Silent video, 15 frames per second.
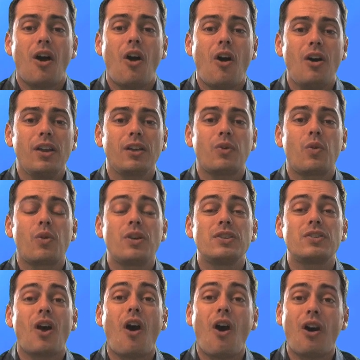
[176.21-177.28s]
Hard
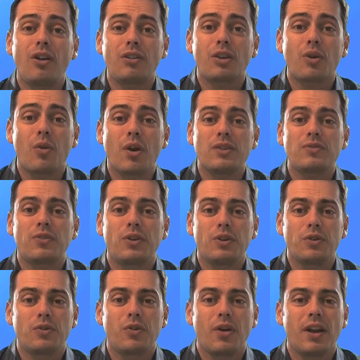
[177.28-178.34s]
inquiries are requests for
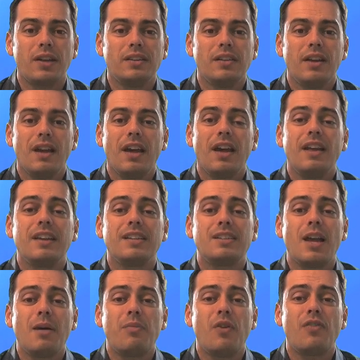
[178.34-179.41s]
new credit. An
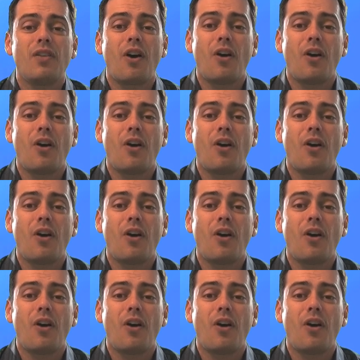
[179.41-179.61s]
example